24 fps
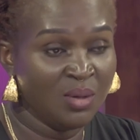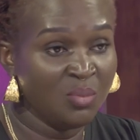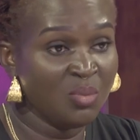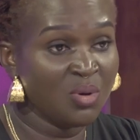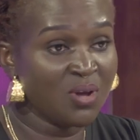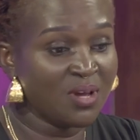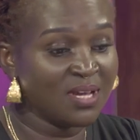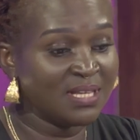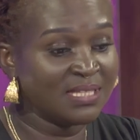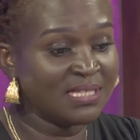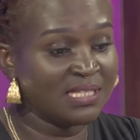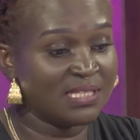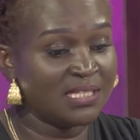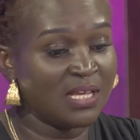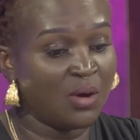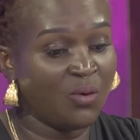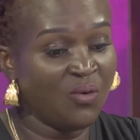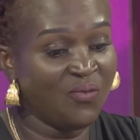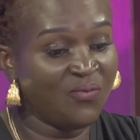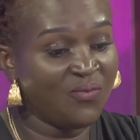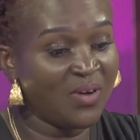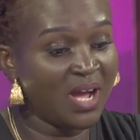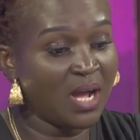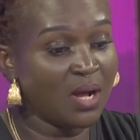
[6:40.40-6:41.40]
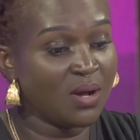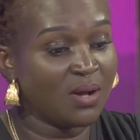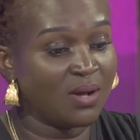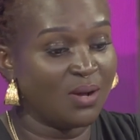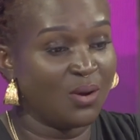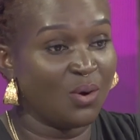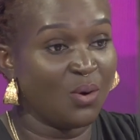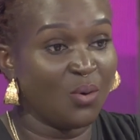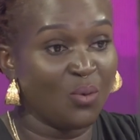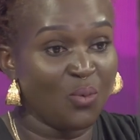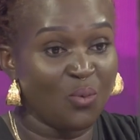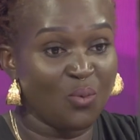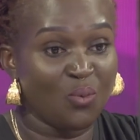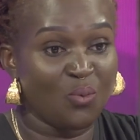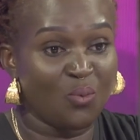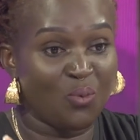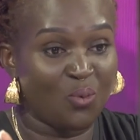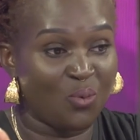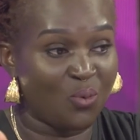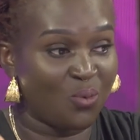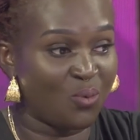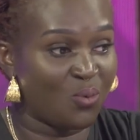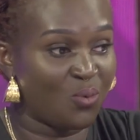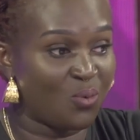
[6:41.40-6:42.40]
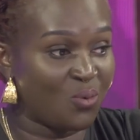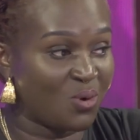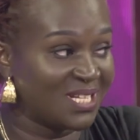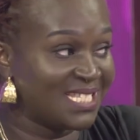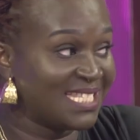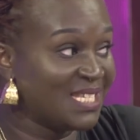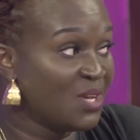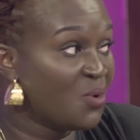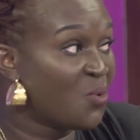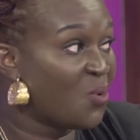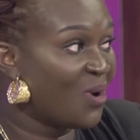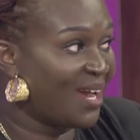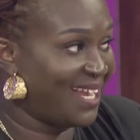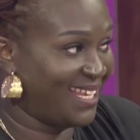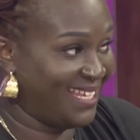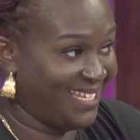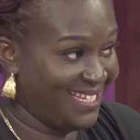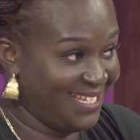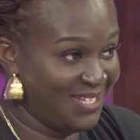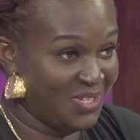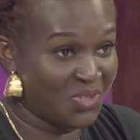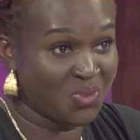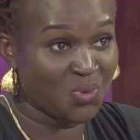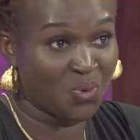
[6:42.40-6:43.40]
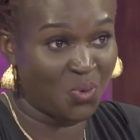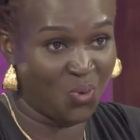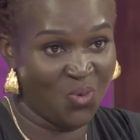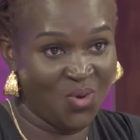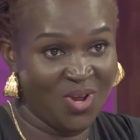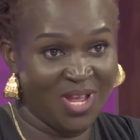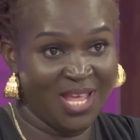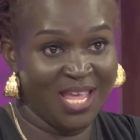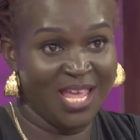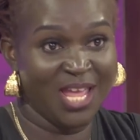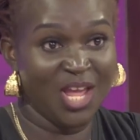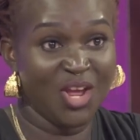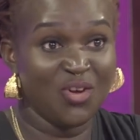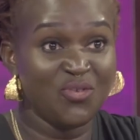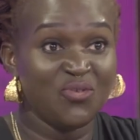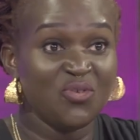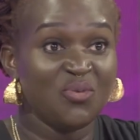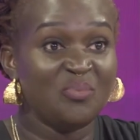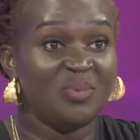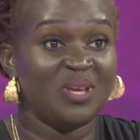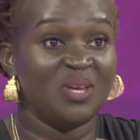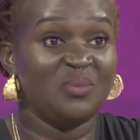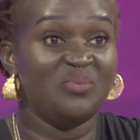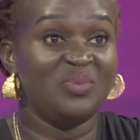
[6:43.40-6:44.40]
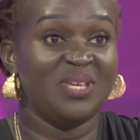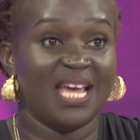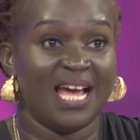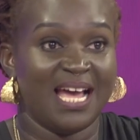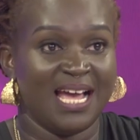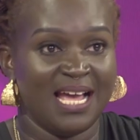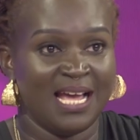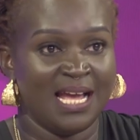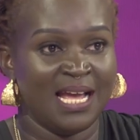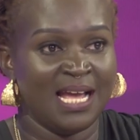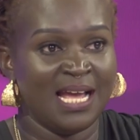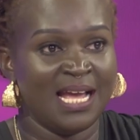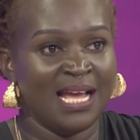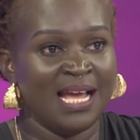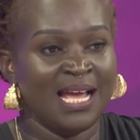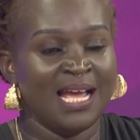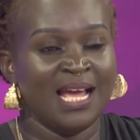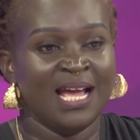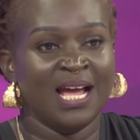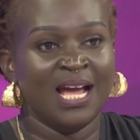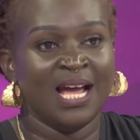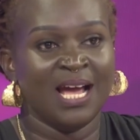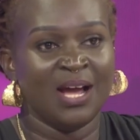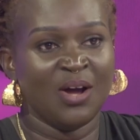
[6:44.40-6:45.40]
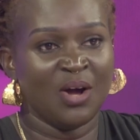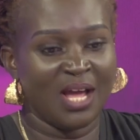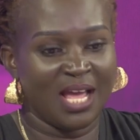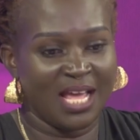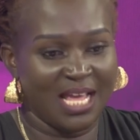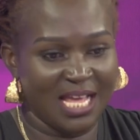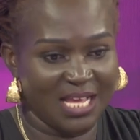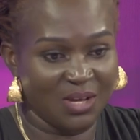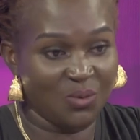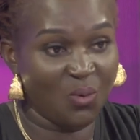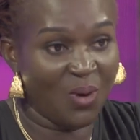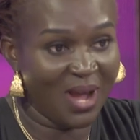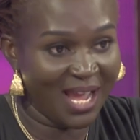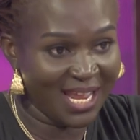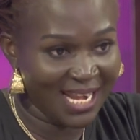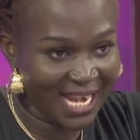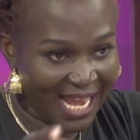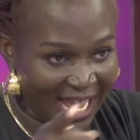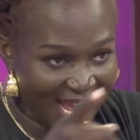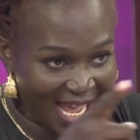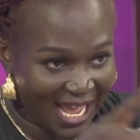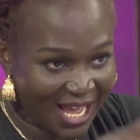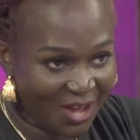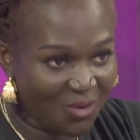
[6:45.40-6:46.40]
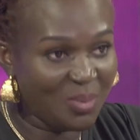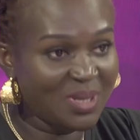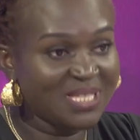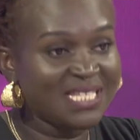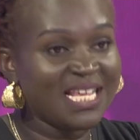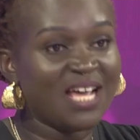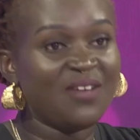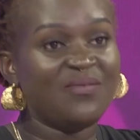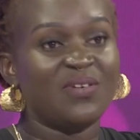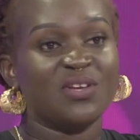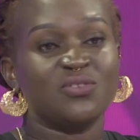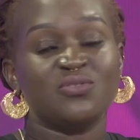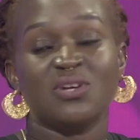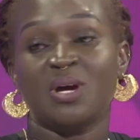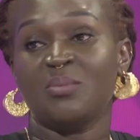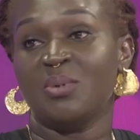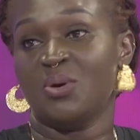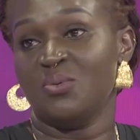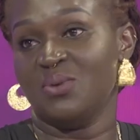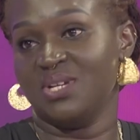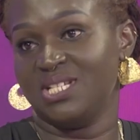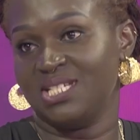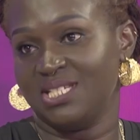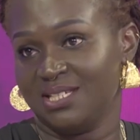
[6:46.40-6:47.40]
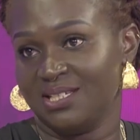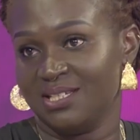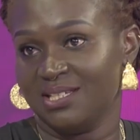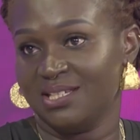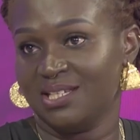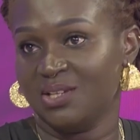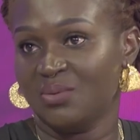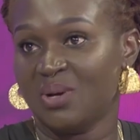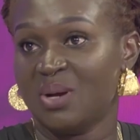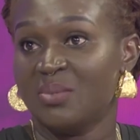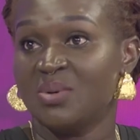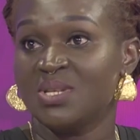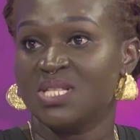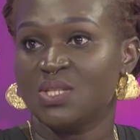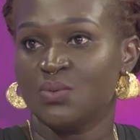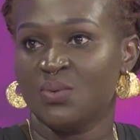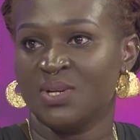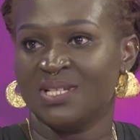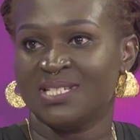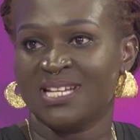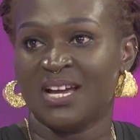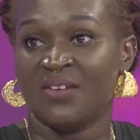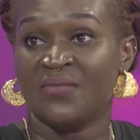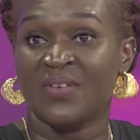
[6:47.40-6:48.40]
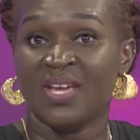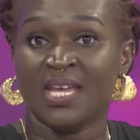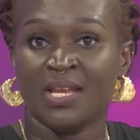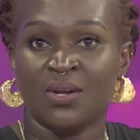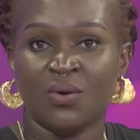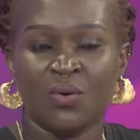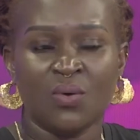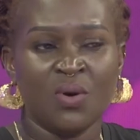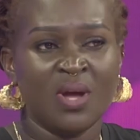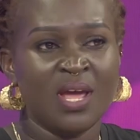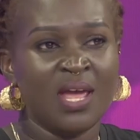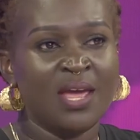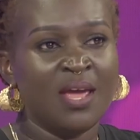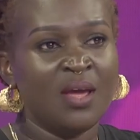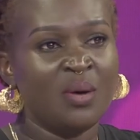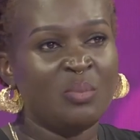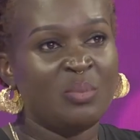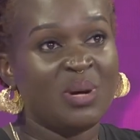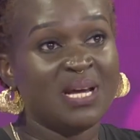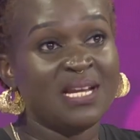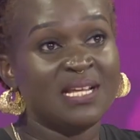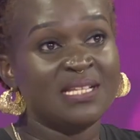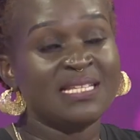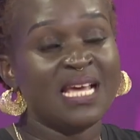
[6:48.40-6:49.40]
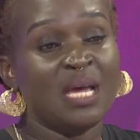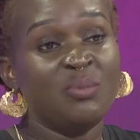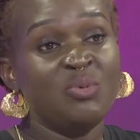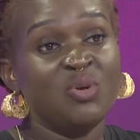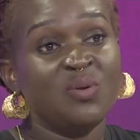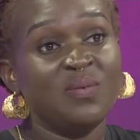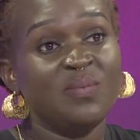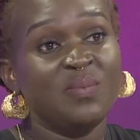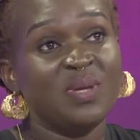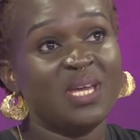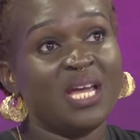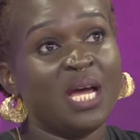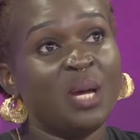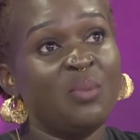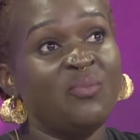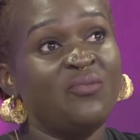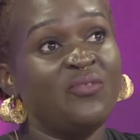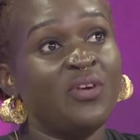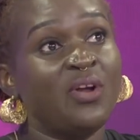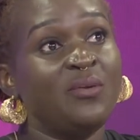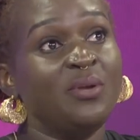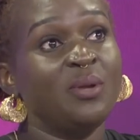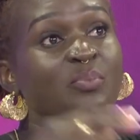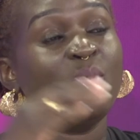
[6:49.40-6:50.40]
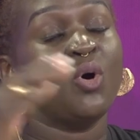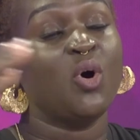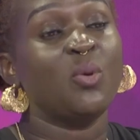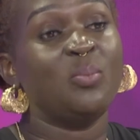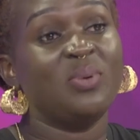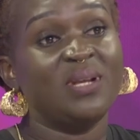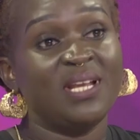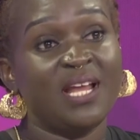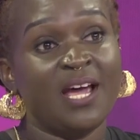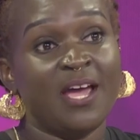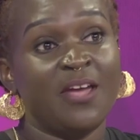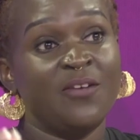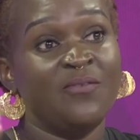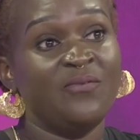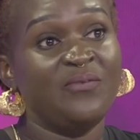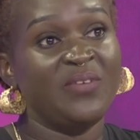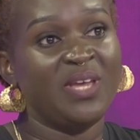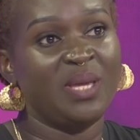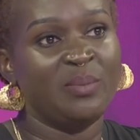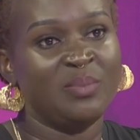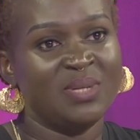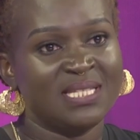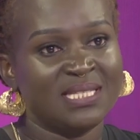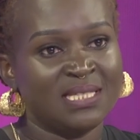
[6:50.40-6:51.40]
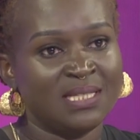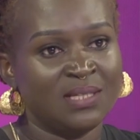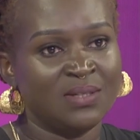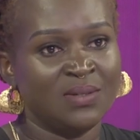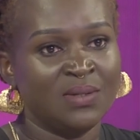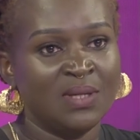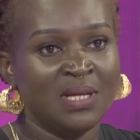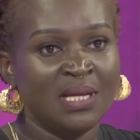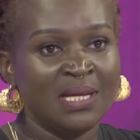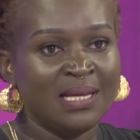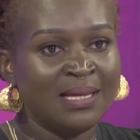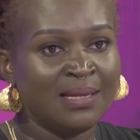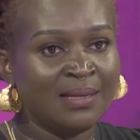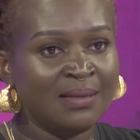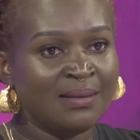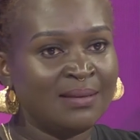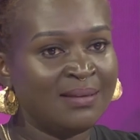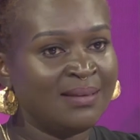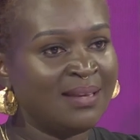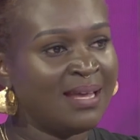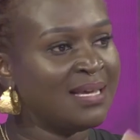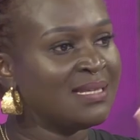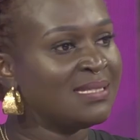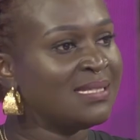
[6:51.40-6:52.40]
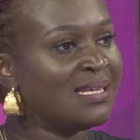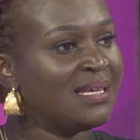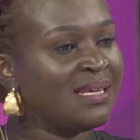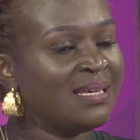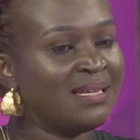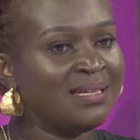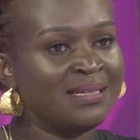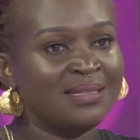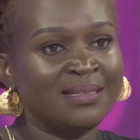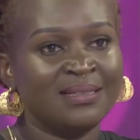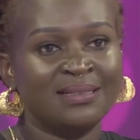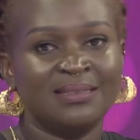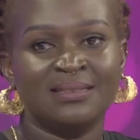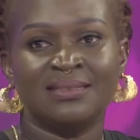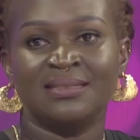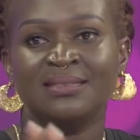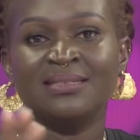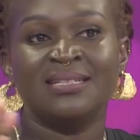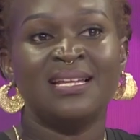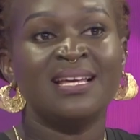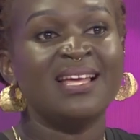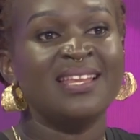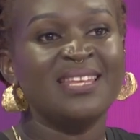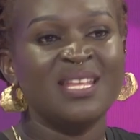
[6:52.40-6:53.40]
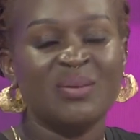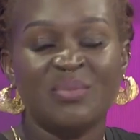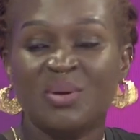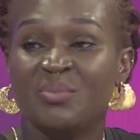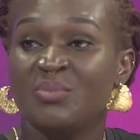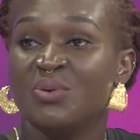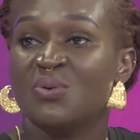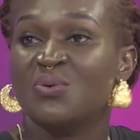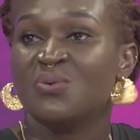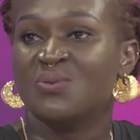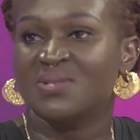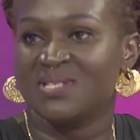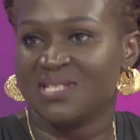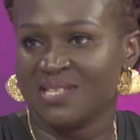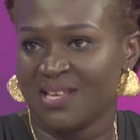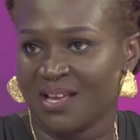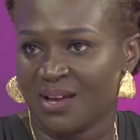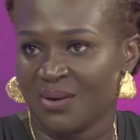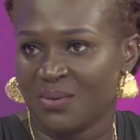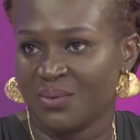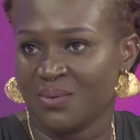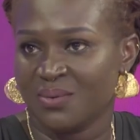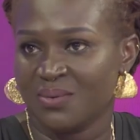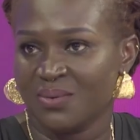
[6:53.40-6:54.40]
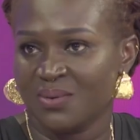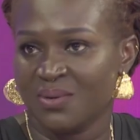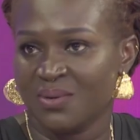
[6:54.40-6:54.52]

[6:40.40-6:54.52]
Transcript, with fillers: Because so far, quite so a do baby. A quine now was half a shabba witchy, no be switch. I feel no, by the time you become very popular and famous, no, and you may be kutiao.